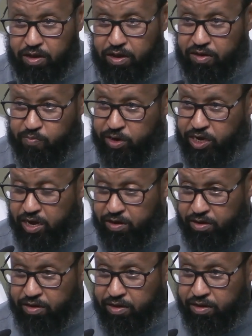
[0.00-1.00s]
Especially
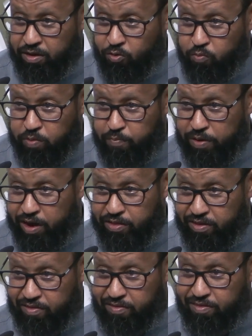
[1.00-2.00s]
the Uber
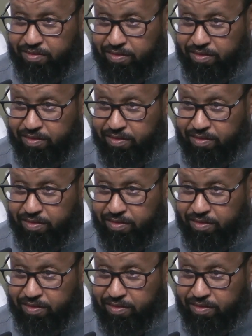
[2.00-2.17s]
brothers.